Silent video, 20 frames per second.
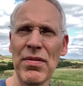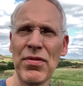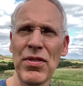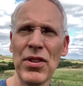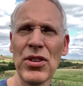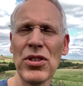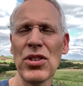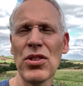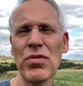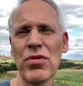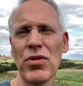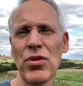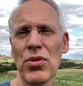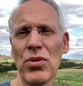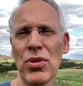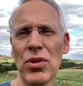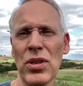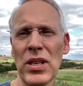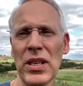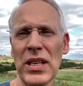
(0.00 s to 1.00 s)
first of
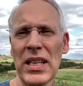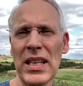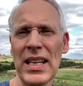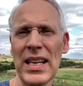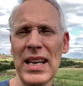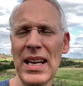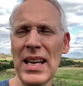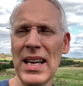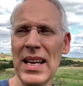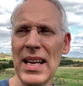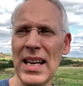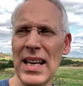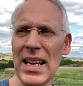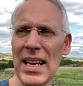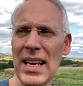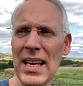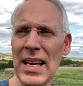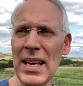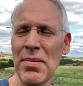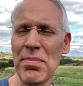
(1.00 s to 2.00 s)
all,
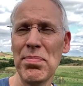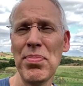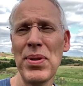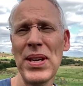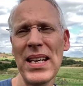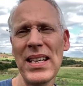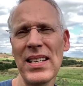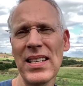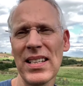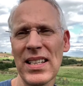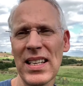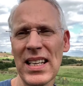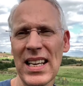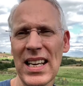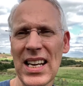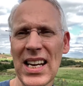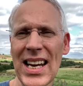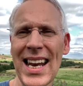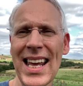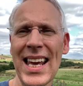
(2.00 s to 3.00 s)
Peter
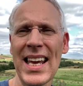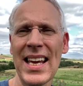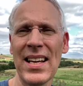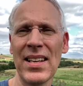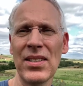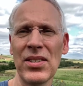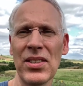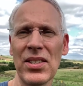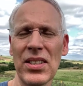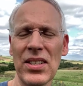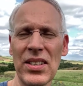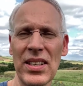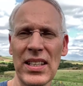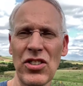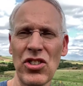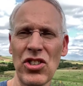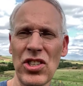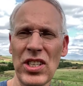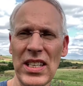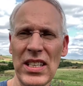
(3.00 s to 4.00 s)
declares
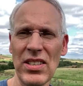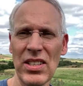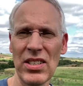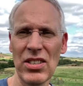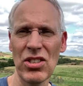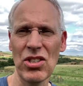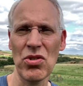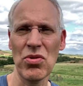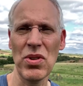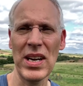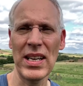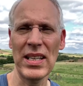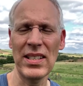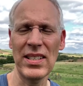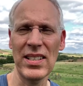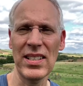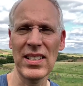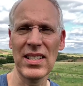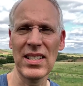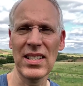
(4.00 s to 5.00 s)
that Jesus
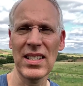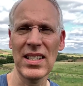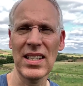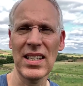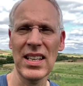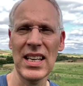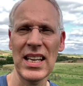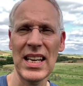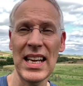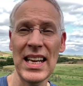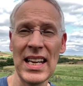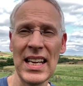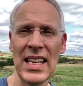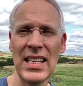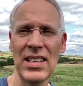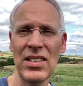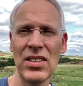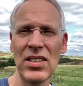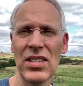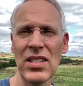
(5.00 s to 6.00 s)
Christ
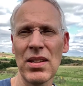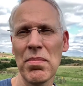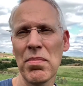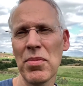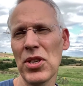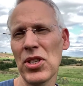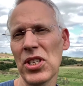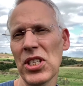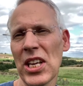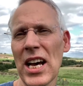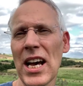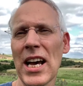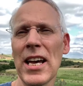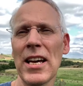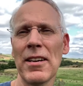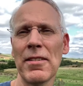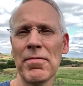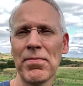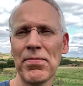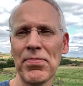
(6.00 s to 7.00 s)
is the
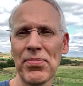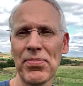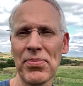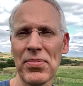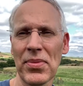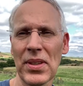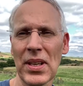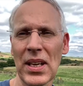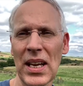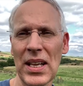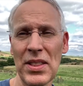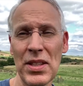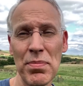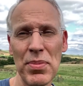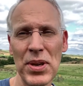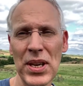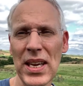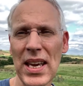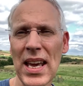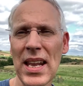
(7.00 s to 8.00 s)
Messiah at the
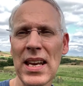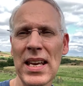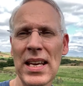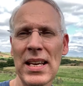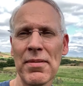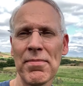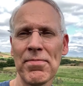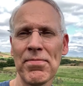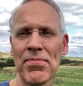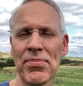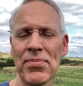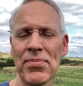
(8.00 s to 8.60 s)
beginning.